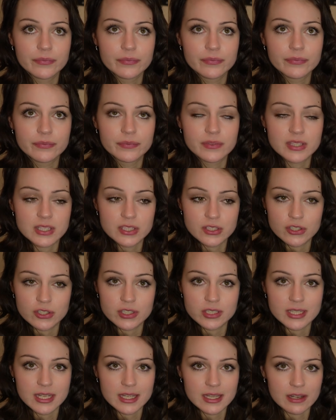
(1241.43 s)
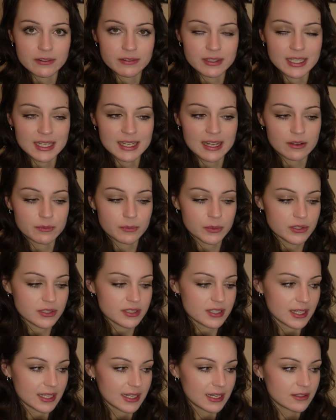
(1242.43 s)
Did you just hear that really loud
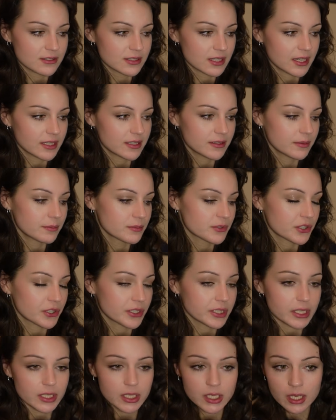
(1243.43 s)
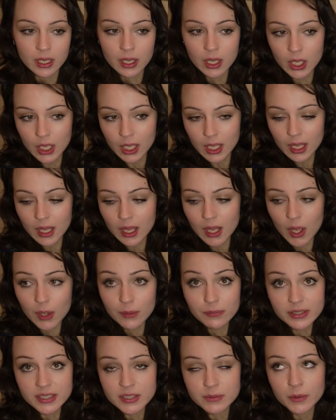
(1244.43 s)
motorcycle outside? I'm sure you did.
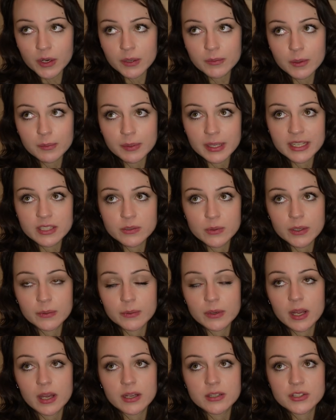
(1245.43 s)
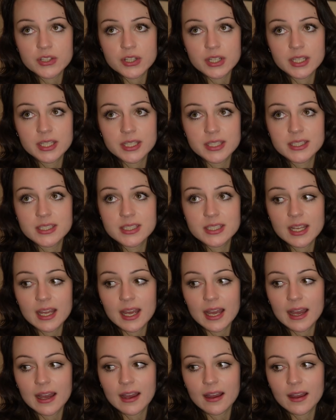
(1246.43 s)
Hopefully tomorrow I'm not playing
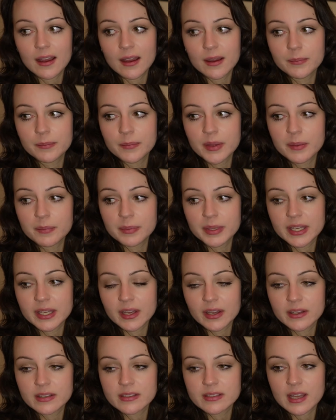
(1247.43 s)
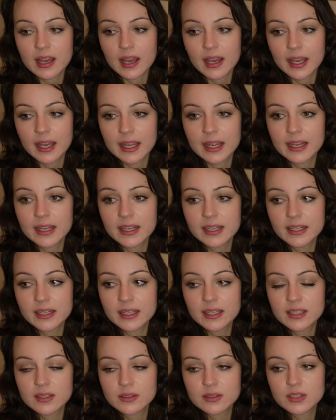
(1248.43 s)
2100 because I
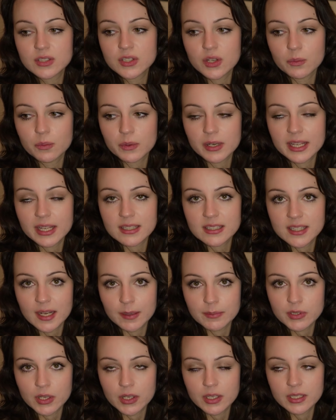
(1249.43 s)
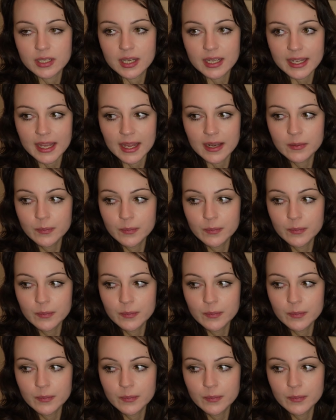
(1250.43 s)
don't want to get stepped on again.